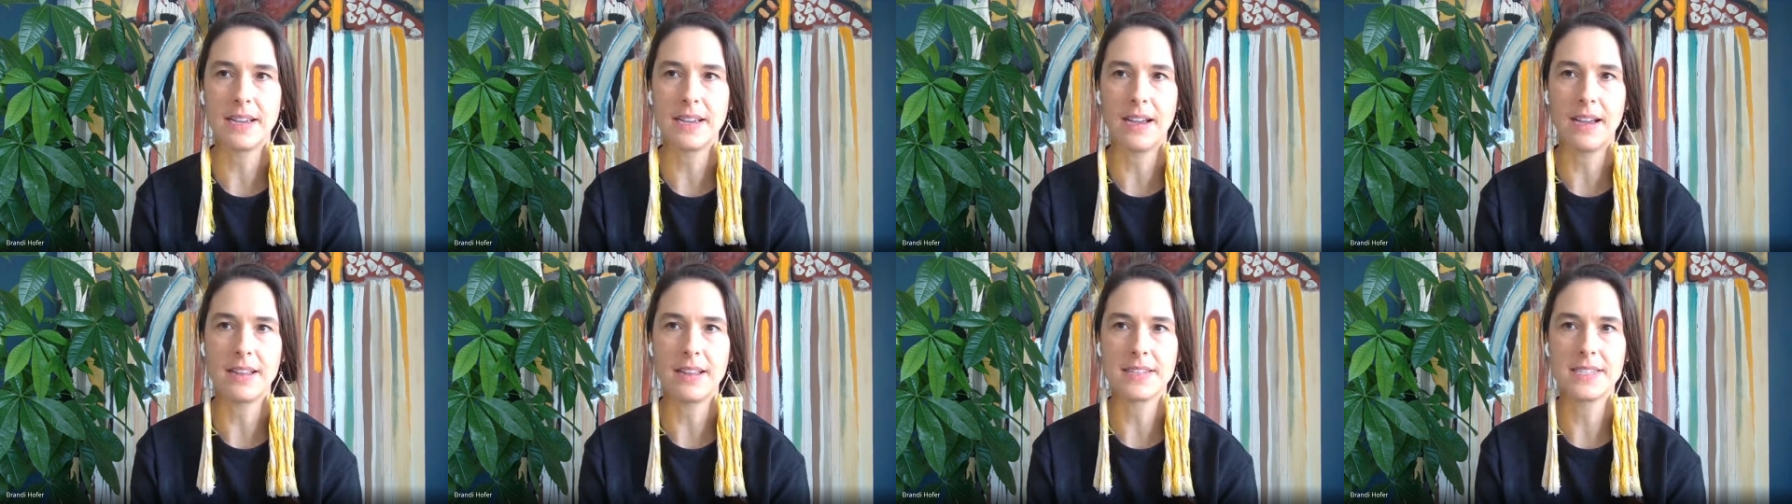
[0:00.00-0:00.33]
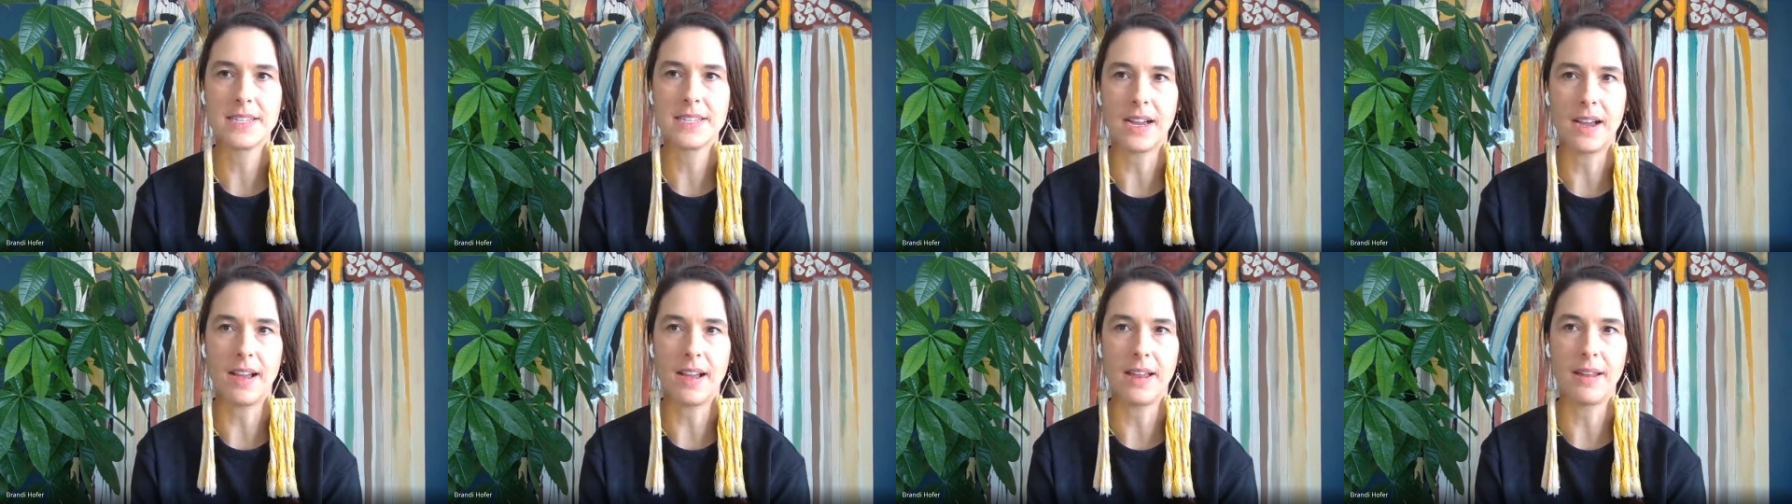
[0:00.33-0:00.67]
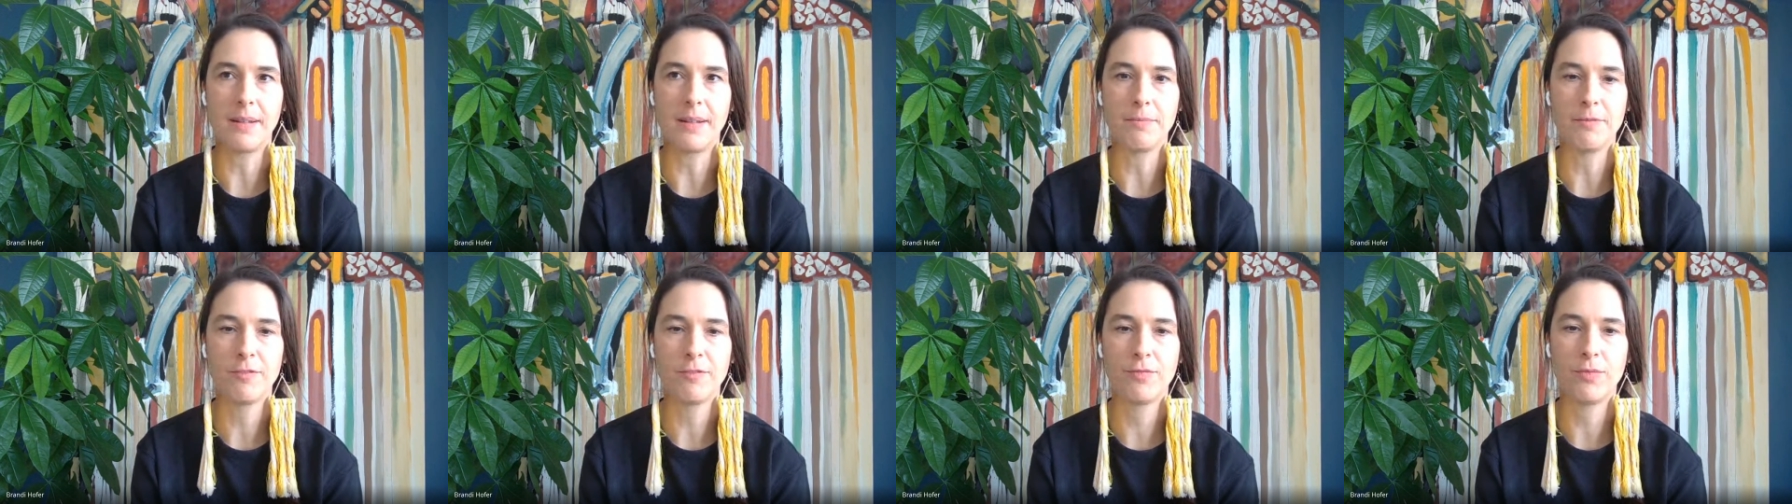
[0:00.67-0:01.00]
uh
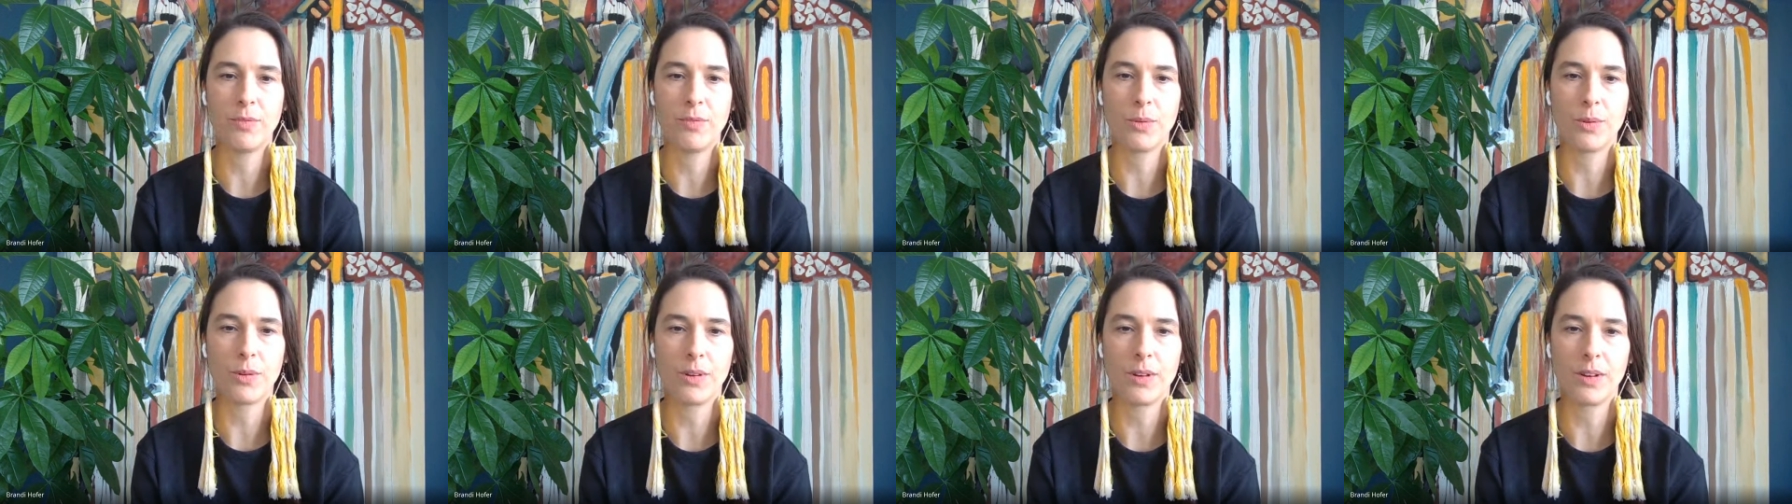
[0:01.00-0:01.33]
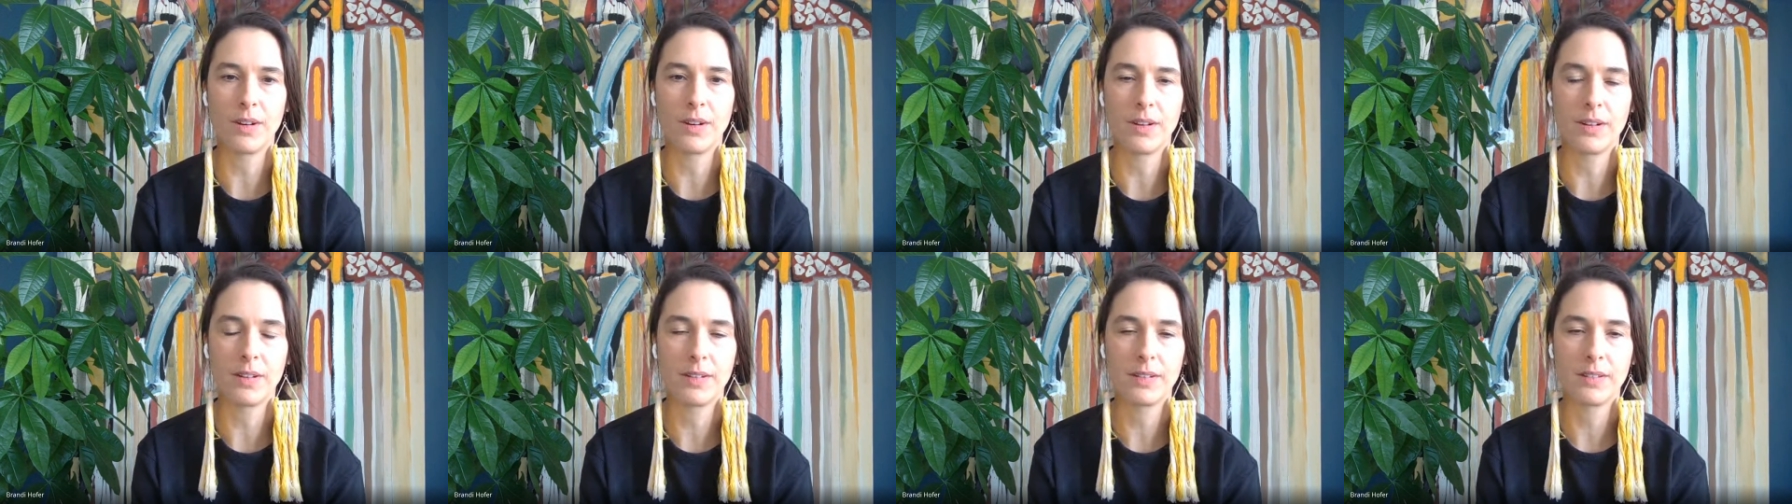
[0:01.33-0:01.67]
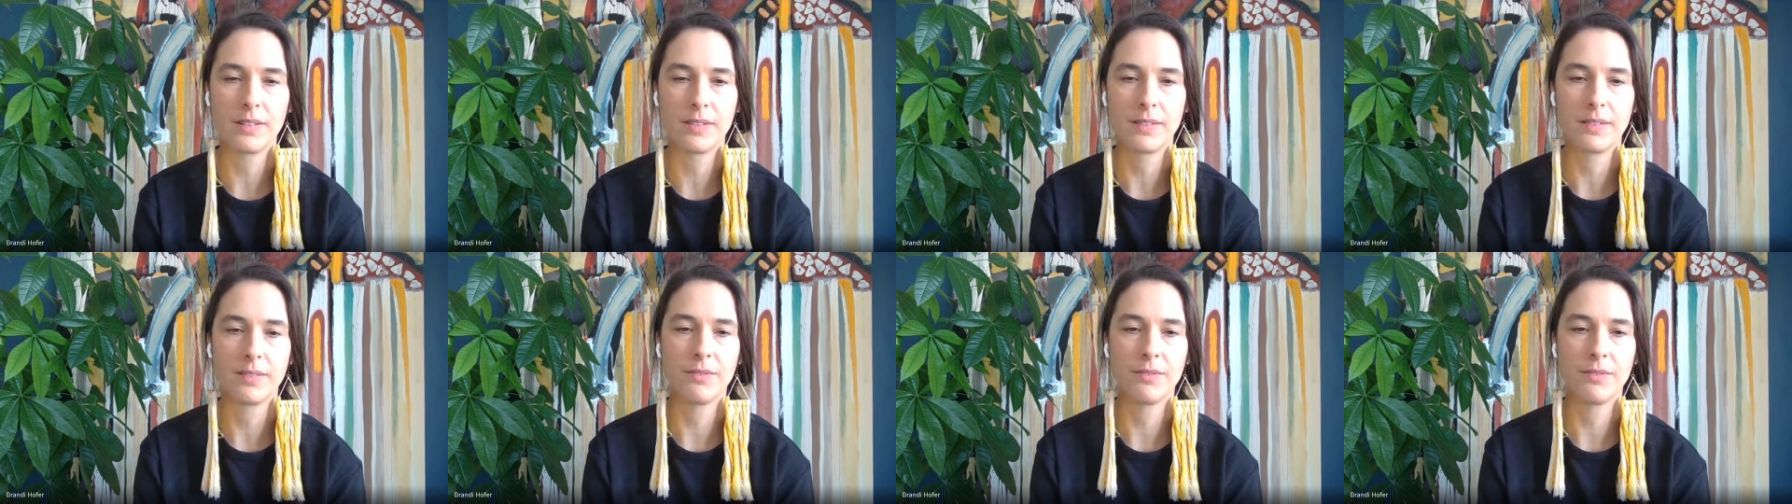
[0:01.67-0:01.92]
time for